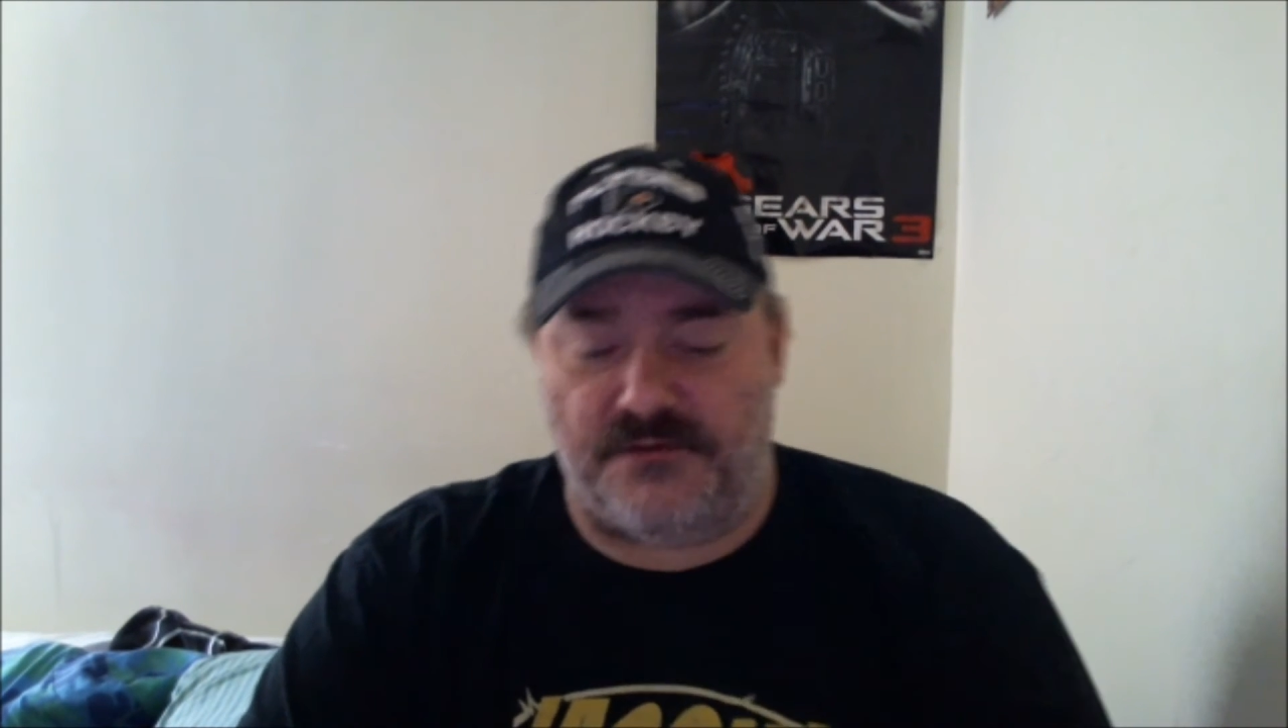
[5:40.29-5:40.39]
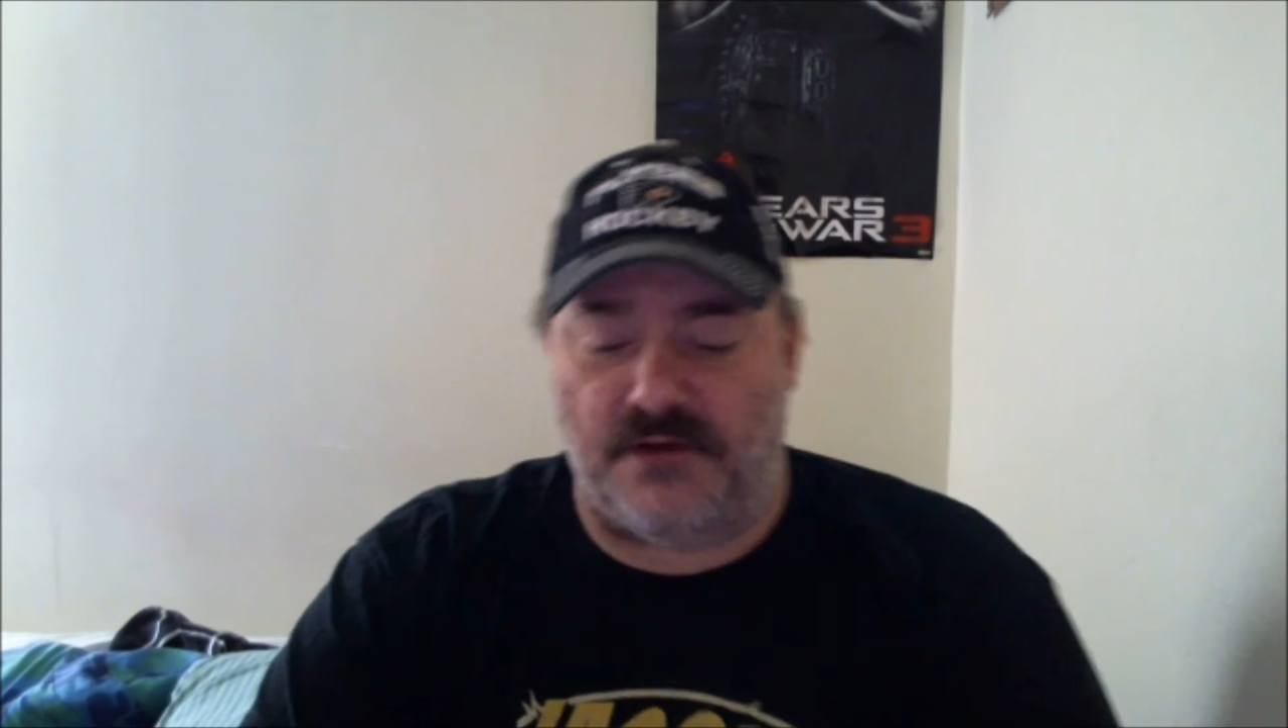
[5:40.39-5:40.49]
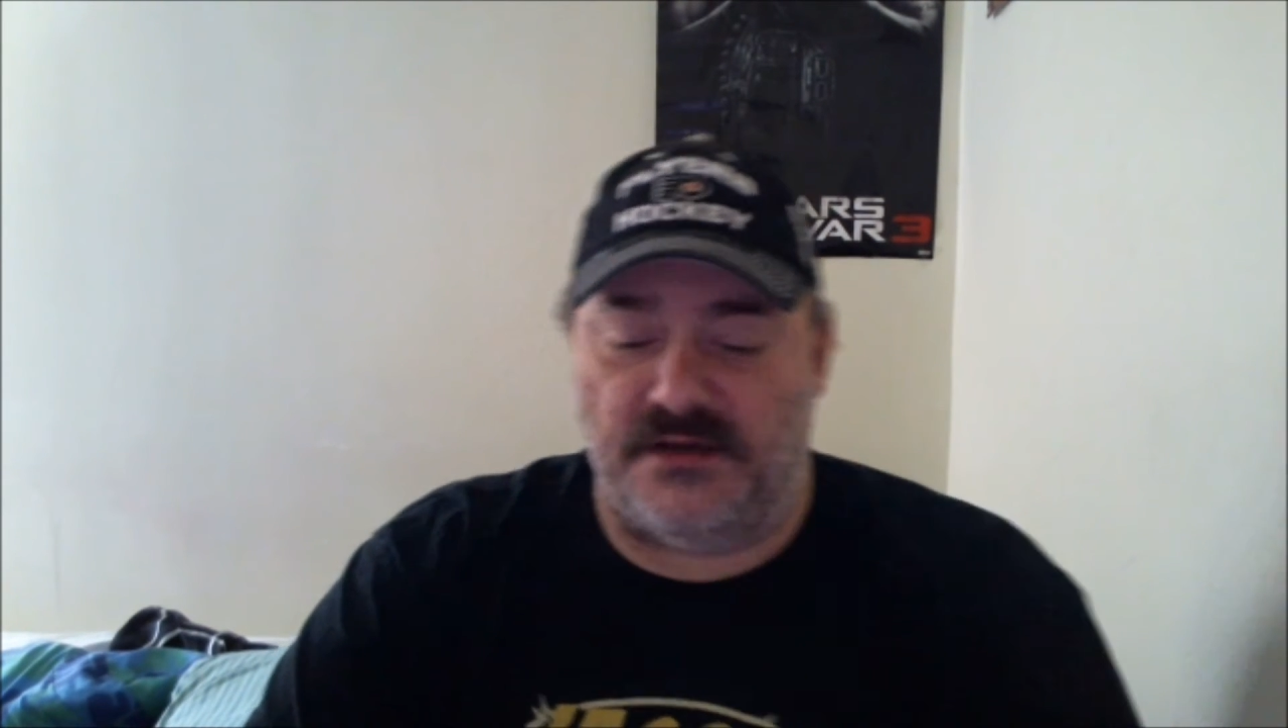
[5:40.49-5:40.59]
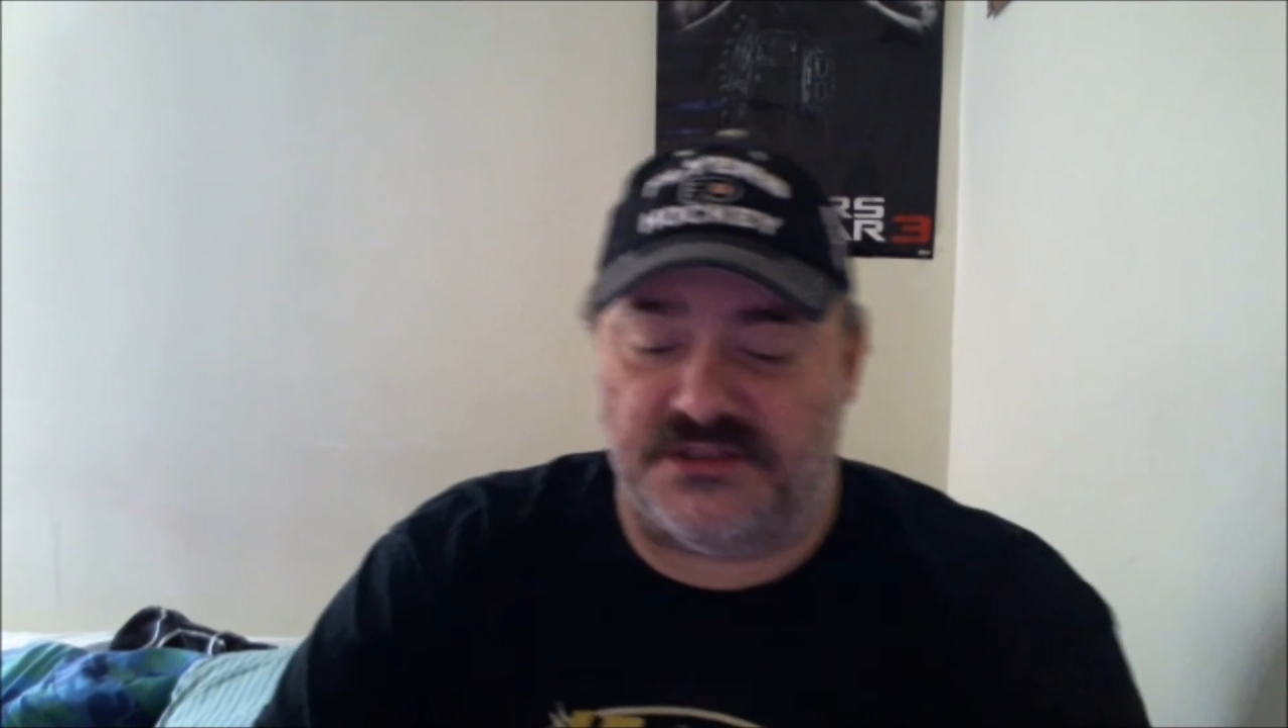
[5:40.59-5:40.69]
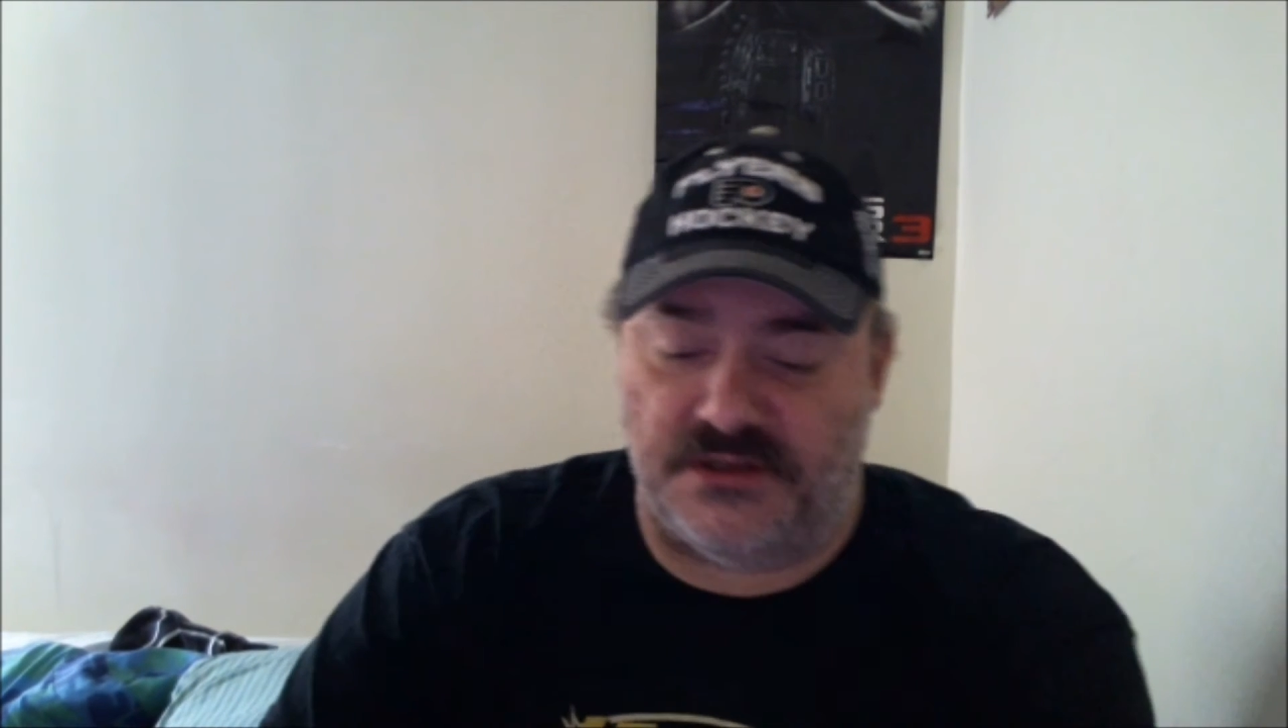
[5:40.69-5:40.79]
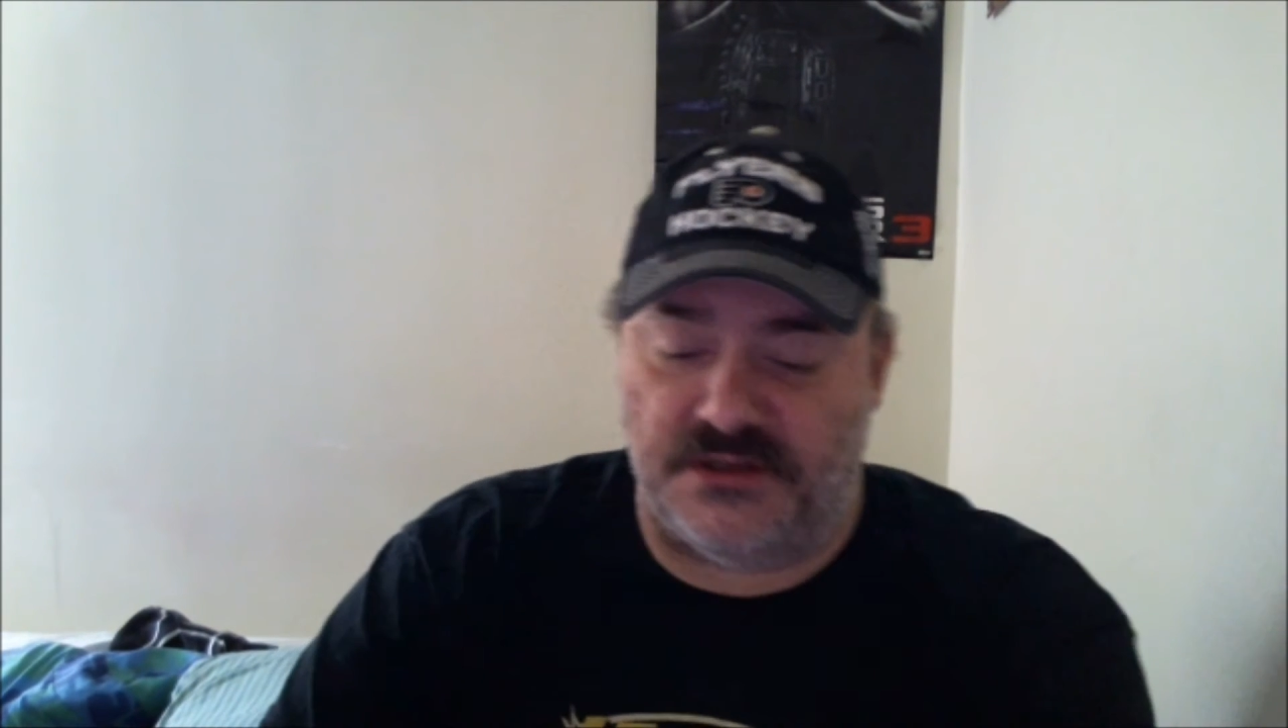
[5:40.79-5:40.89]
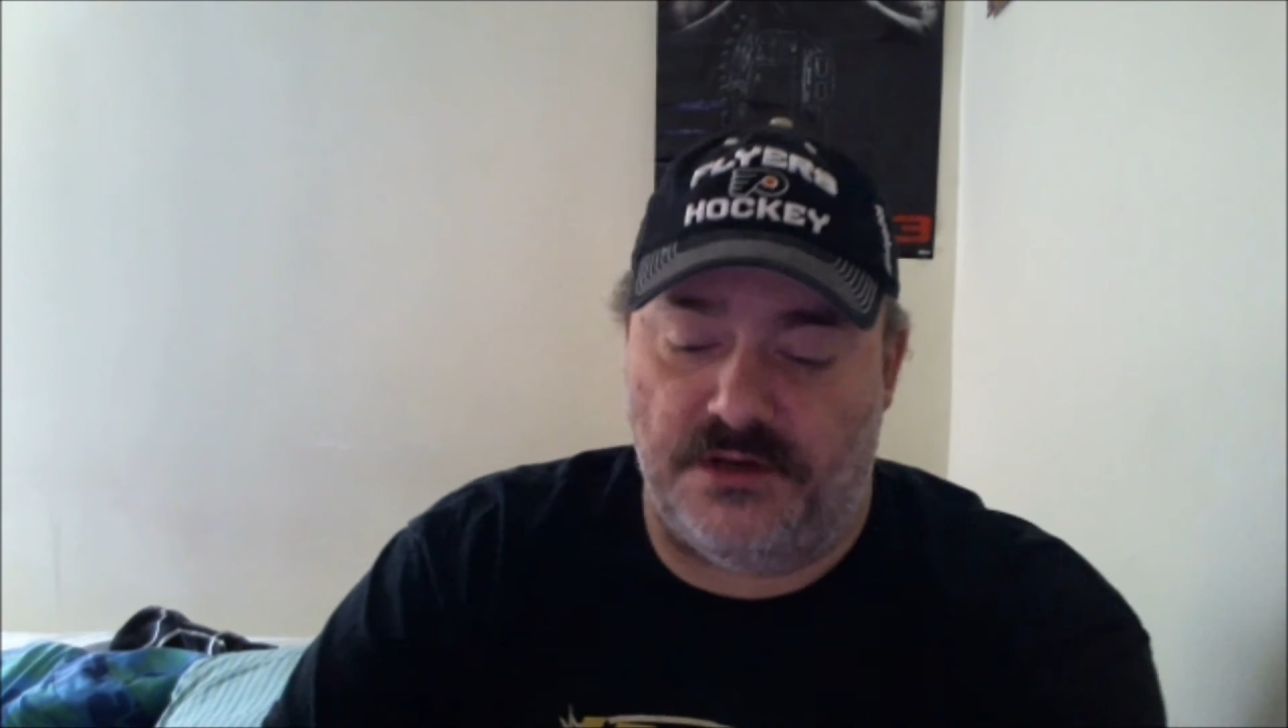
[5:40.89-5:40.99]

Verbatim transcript: around so